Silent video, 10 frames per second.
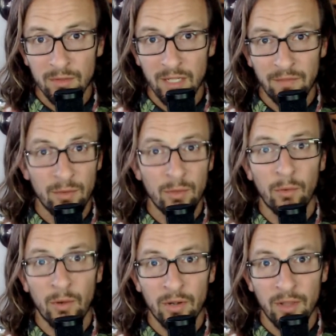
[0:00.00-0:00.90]
if you
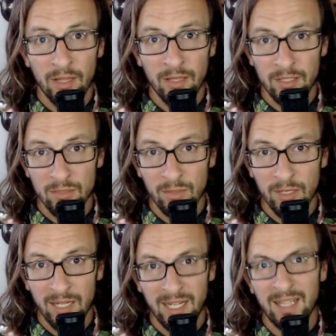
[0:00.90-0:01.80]
don't already think this
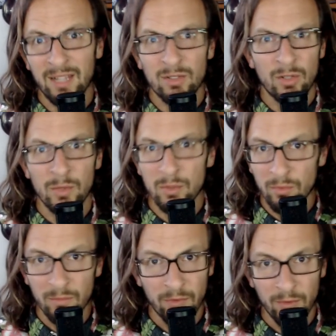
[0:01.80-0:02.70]
way. And I think there's always room for